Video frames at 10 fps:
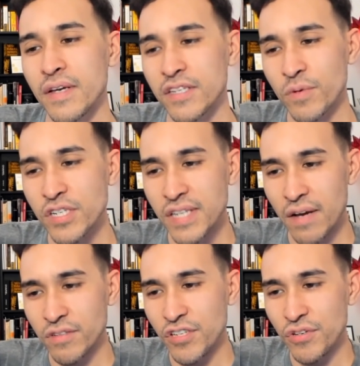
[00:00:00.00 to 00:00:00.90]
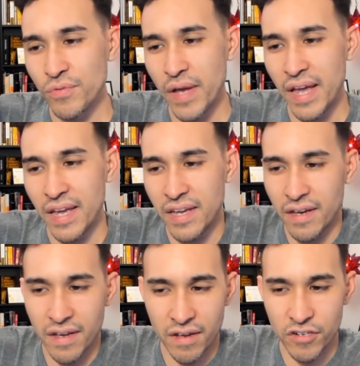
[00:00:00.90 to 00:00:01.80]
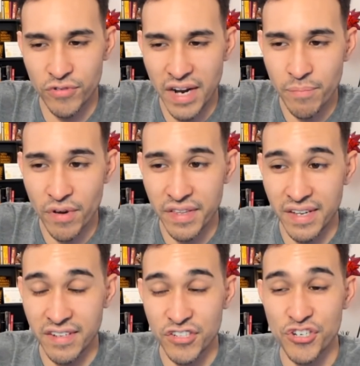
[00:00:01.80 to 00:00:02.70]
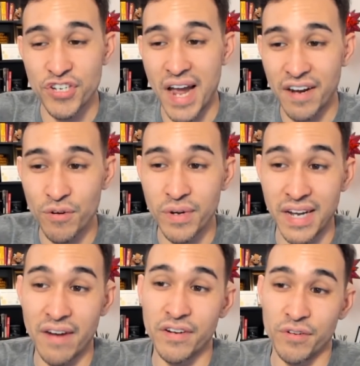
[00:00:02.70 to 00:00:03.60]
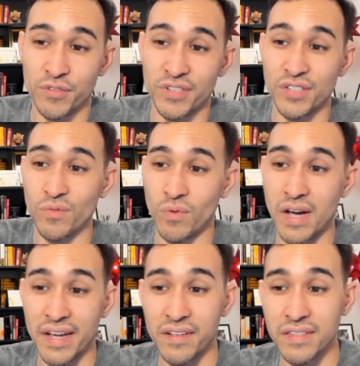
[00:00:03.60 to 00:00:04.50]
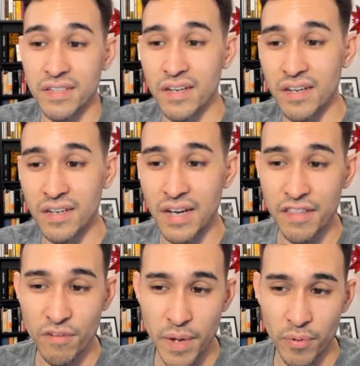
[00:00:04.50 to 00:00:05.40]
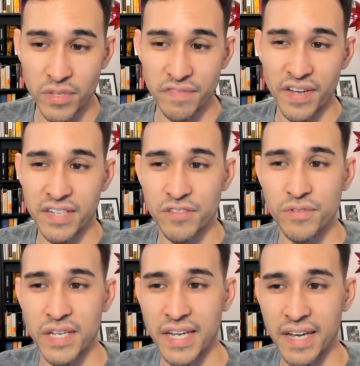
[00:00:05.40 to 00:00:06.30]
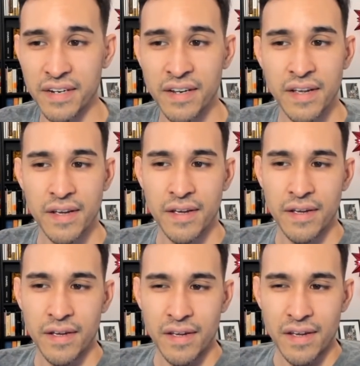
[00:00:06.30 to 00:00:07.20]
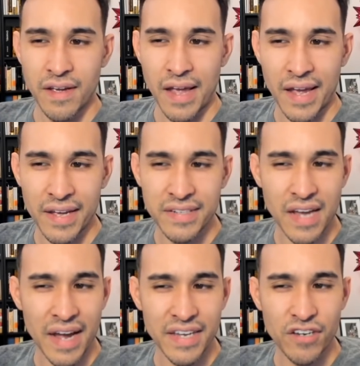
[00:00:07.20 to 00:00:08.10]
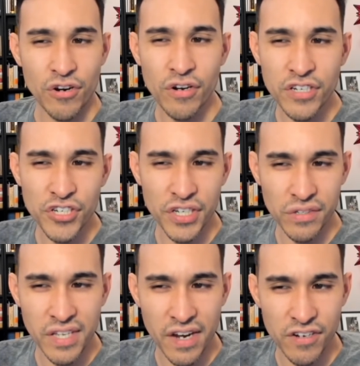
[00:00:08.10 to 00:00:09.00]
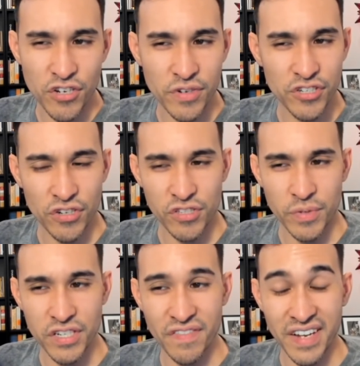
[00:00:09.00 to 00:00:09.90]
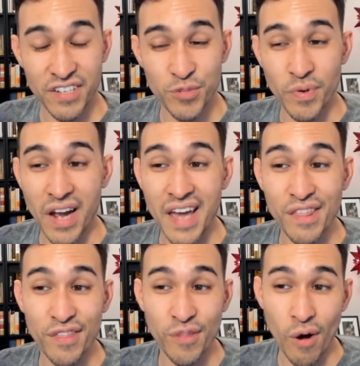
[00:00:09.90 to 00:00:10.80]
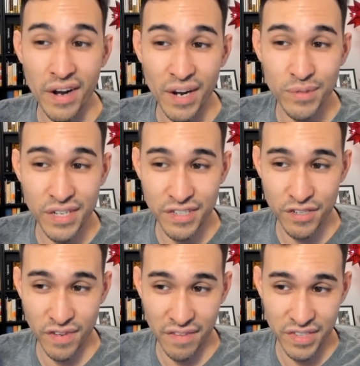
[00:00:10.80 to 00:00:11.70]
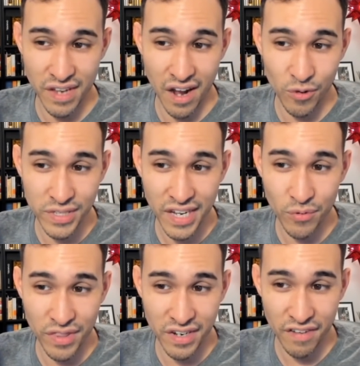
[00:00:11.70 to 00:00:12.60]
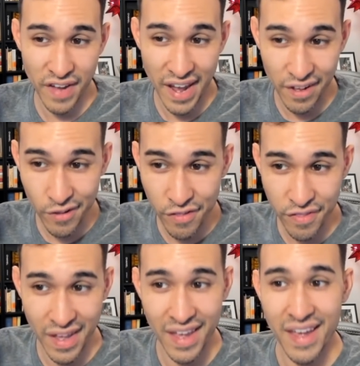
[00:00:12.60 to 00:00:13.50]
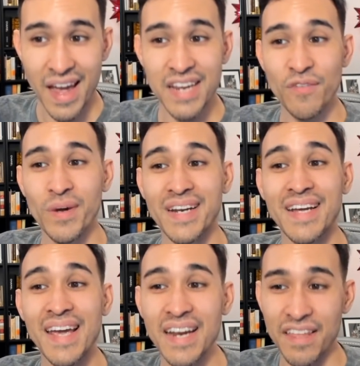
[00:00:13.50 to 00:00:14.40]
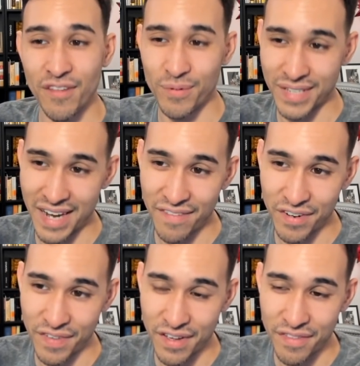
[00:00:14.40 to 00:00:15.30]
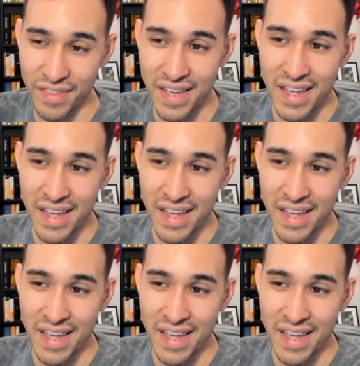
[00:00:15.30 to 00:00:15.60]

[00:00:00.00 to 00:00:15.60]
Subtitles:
Switches out to a Dragon Breath Shadow Gyarados, which is wild. I throw my Poison Fang as soon as I can. And I could shield here to ensure switch advantage, but I thought I was going to survive this Aqua Tail with enough health And even when it hit, I thought I was going to have enough health,